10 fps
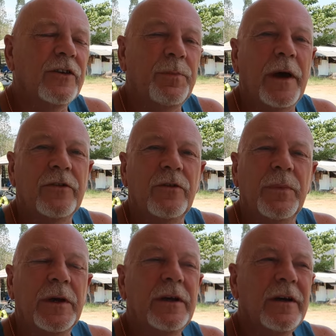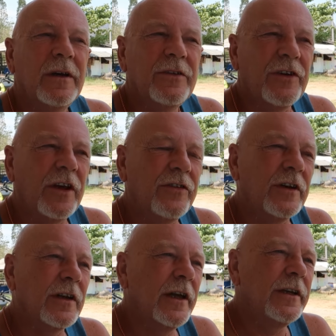expect to be
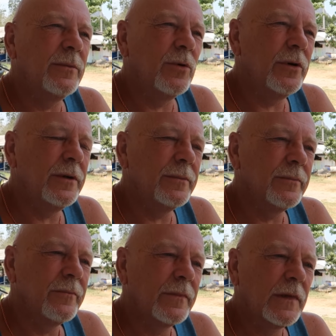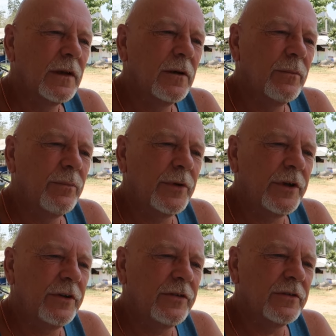dating a ladyboy, but
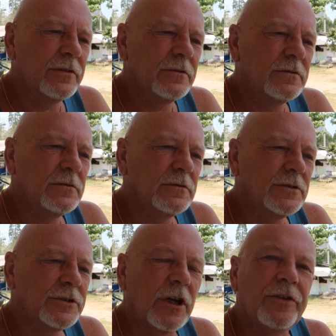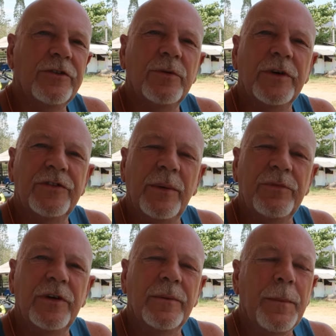he's starting to
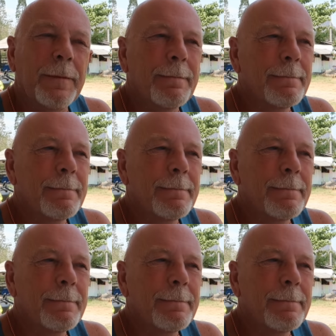accept it.